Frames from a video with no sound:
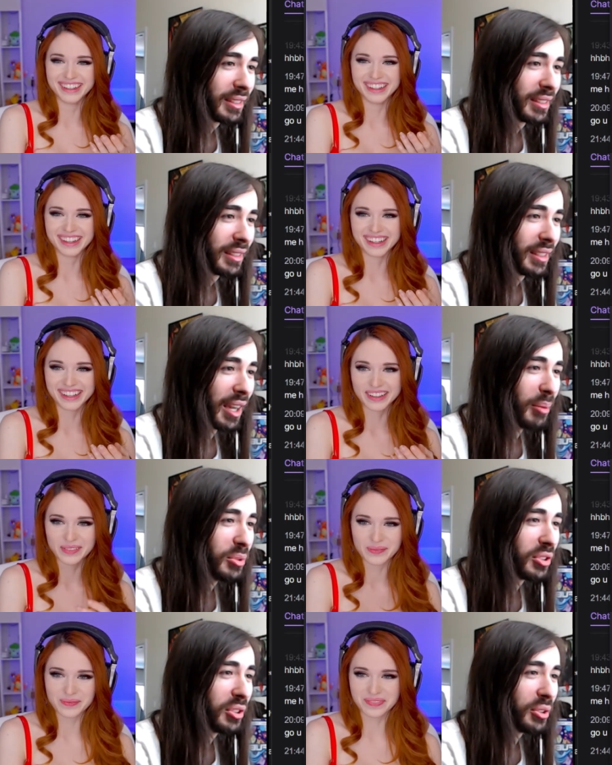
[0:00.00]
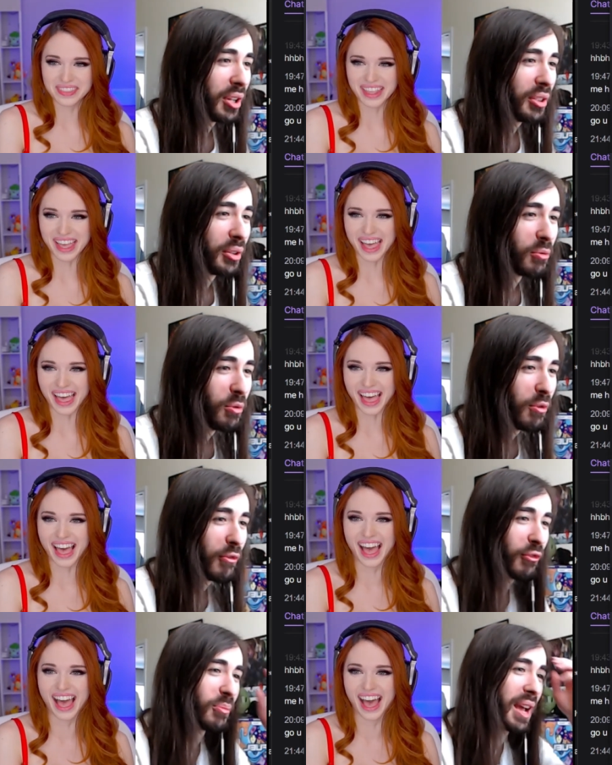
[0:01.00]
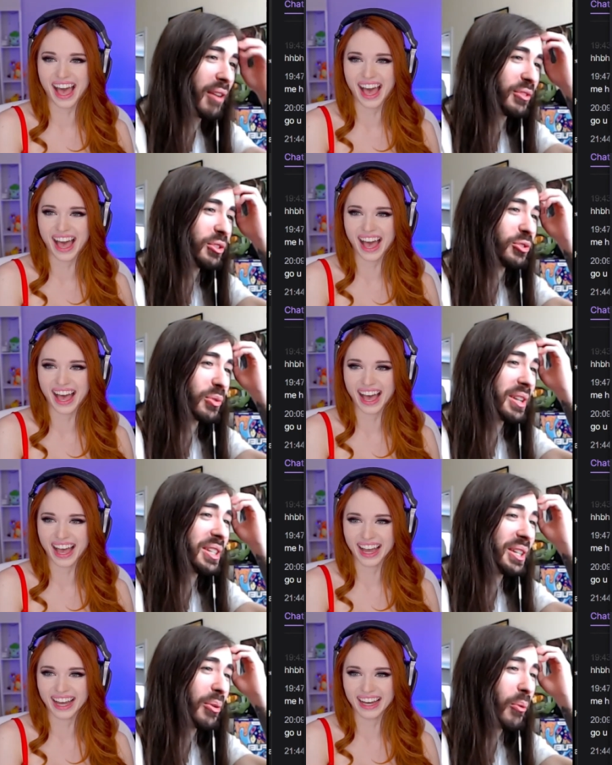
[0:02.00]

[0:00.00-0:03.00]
Speaker 1: I'm still on the roof from after drinking. Where